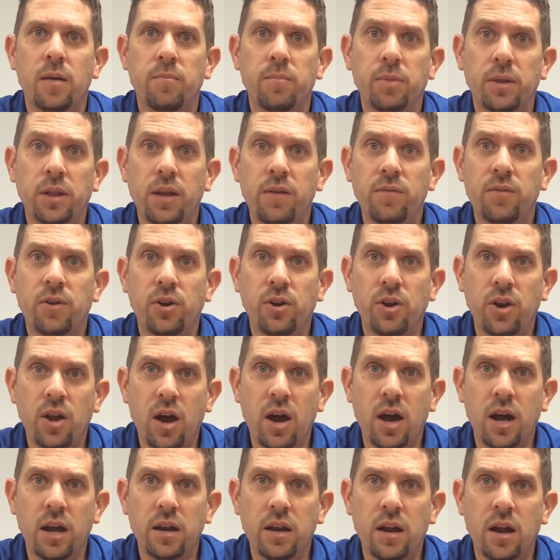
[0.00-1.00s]
Believe it or
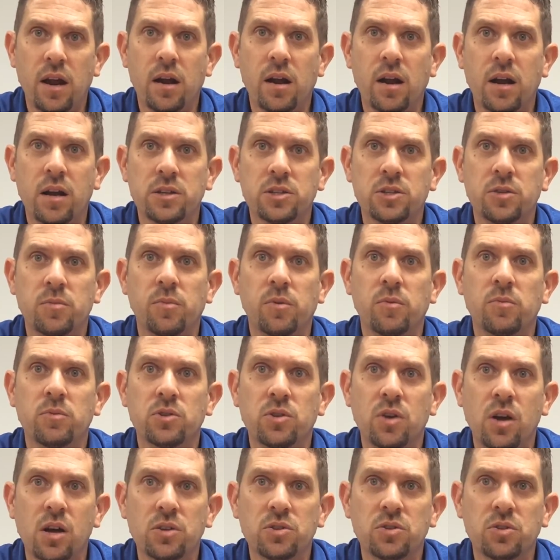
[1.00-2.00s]
not, our customer was
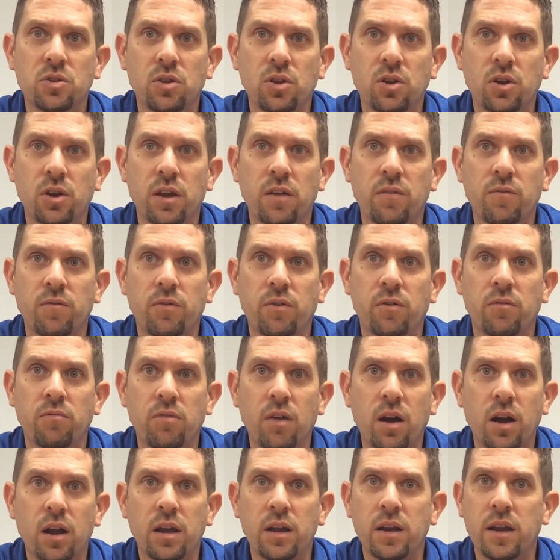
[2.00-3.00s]
also looking for a
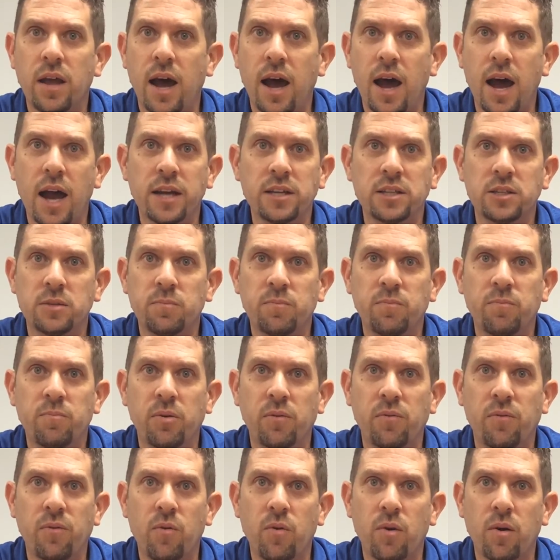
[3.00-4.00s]
rugged,
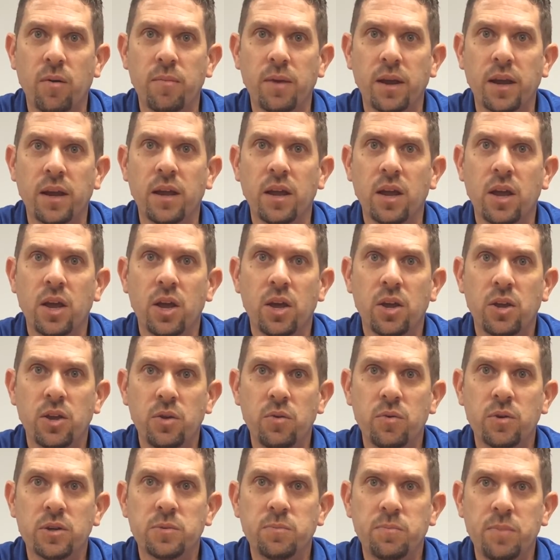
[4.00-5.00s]
high-performing
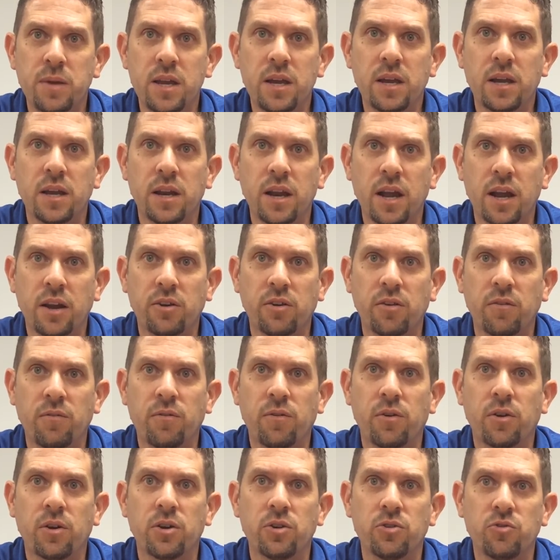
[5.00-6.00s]
USB connector
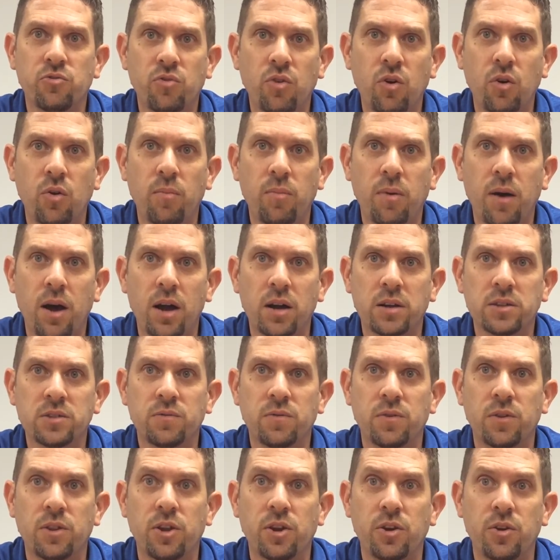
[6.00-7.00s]
for a control box
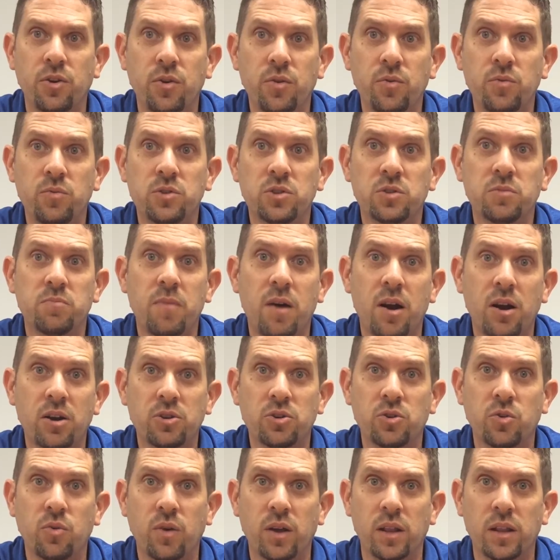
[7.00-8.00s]
for their new
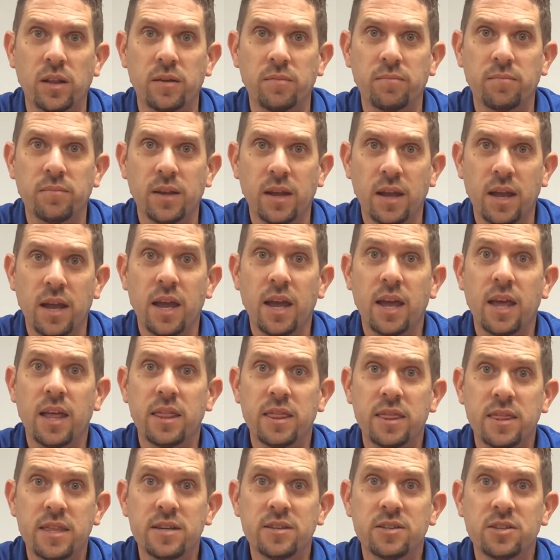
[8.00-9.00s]
smart toilet.
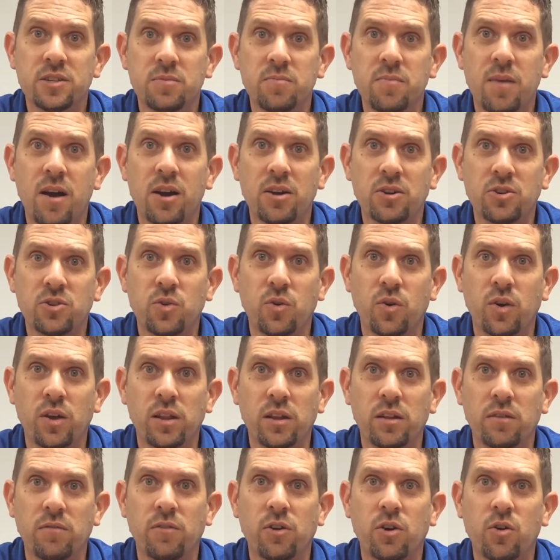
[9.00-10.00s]
This smart
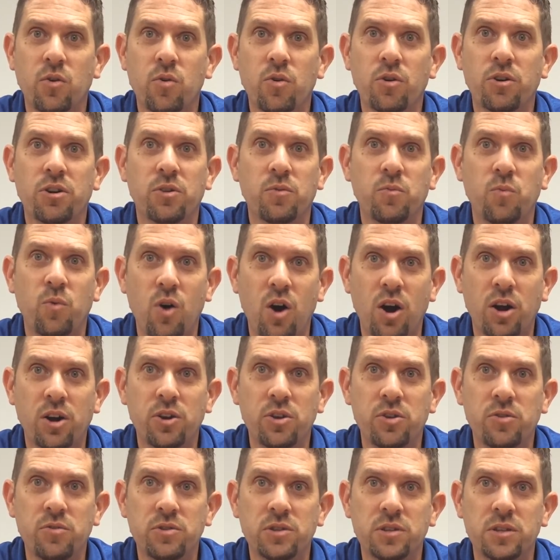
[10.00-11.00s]
toilet recorded water
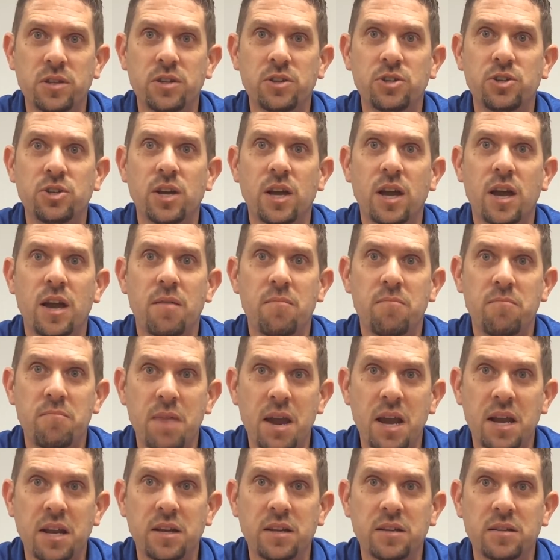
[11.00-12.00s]
usage,
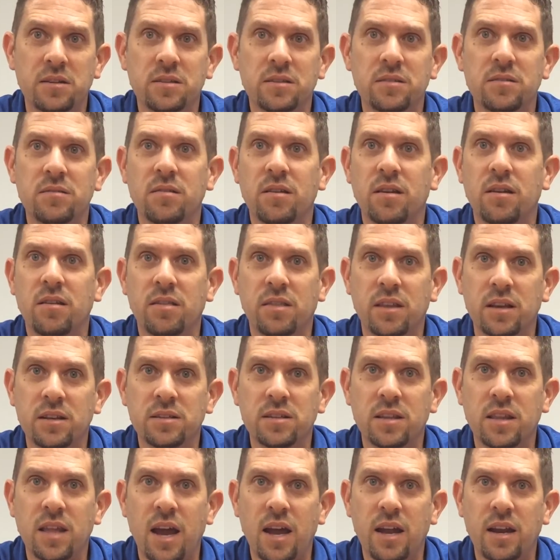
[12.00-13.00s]
maintenance, and
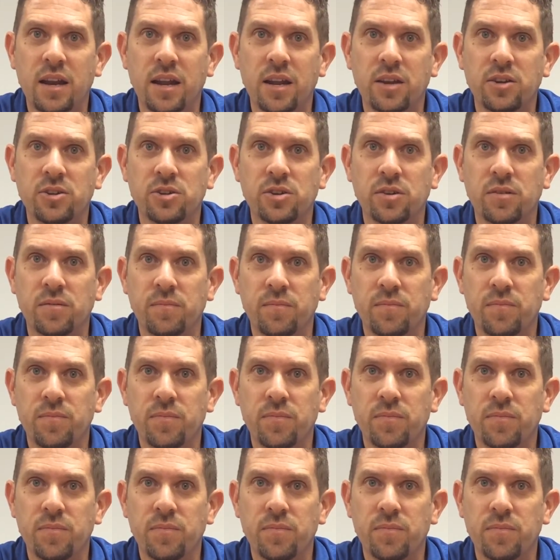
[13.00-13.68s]
things of that nature.